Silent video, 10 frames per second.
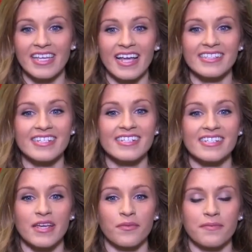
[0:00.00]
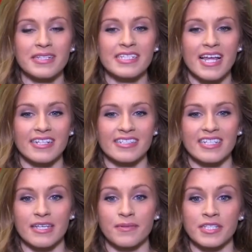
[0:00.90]
The NC State women's tennis
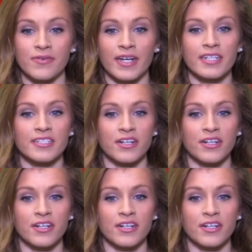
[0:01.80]
team is ready to